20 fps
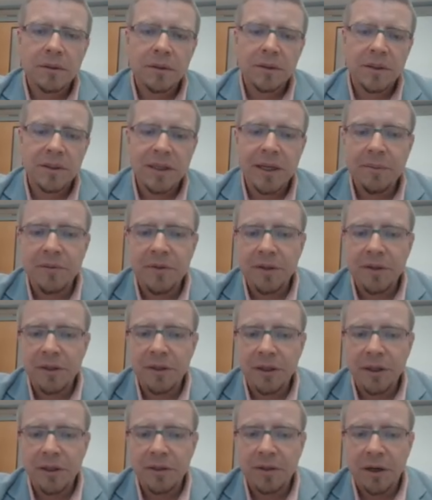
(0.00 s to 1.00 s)
Same
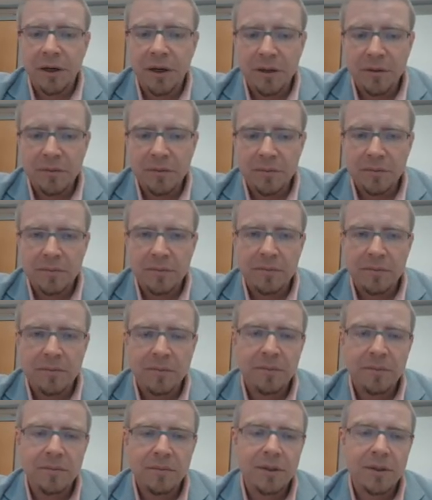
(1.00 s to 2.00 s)
thing in R.
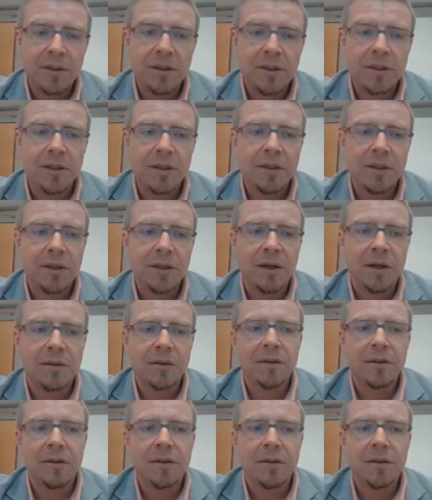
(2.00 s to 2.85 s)
This is R.